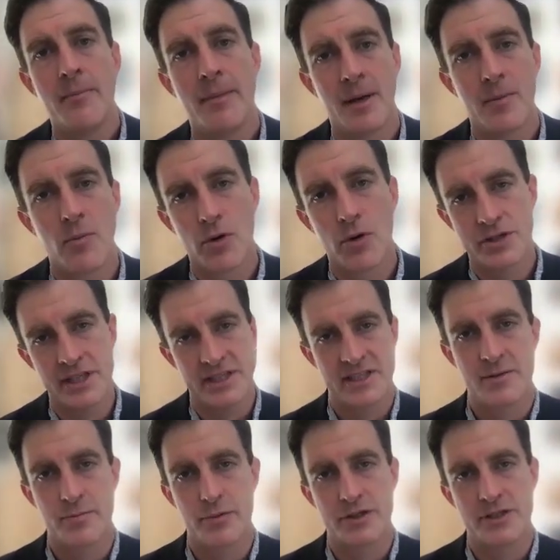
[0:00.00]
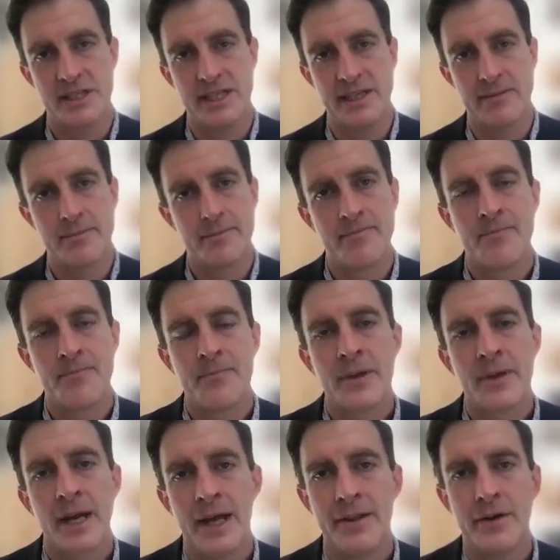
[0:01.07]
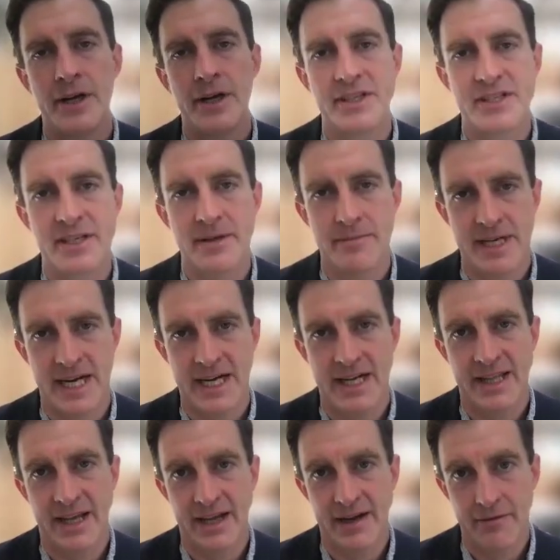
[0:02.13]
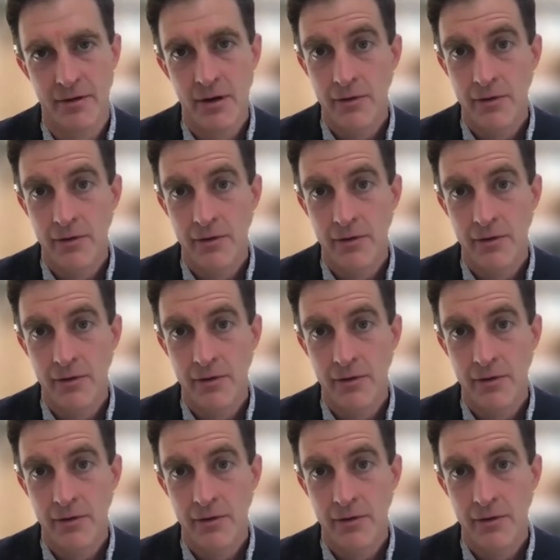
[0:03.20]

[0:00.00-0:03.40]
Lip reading: make more sense to proceed. And there is some data that